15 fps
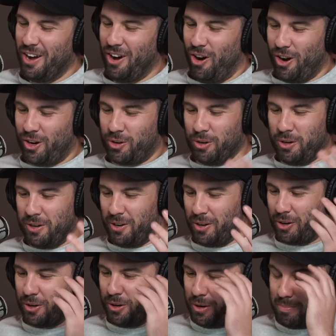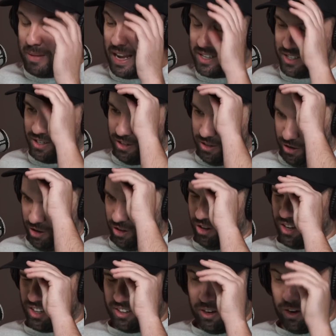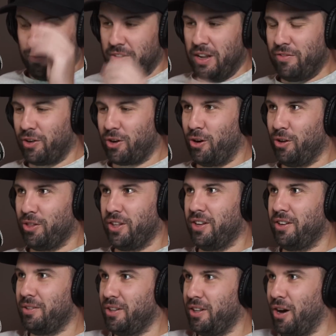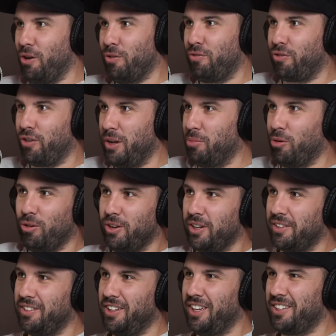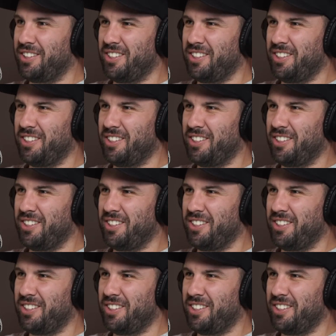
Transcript: I couldn't imagine. Like, I've never gone the whole free balling thing.